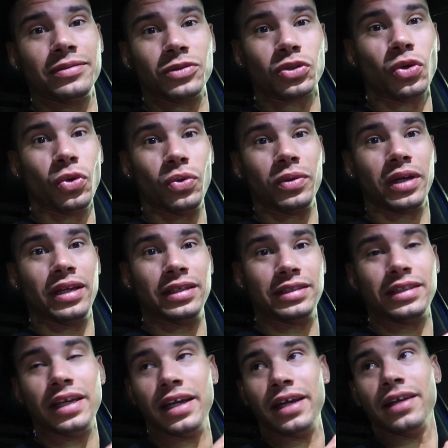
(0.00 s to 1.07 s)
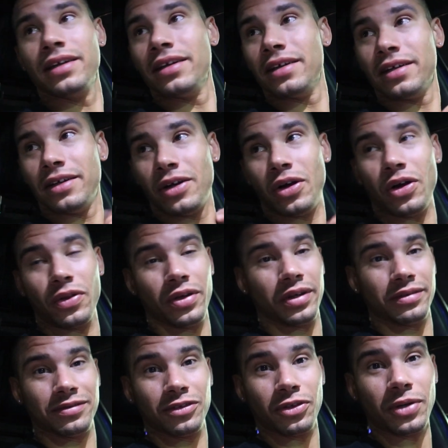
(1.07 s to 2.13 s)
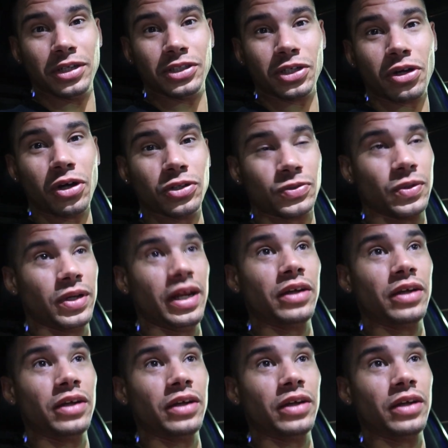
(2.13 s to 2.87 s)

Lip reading: It was cool getting to see all the crazy cars run.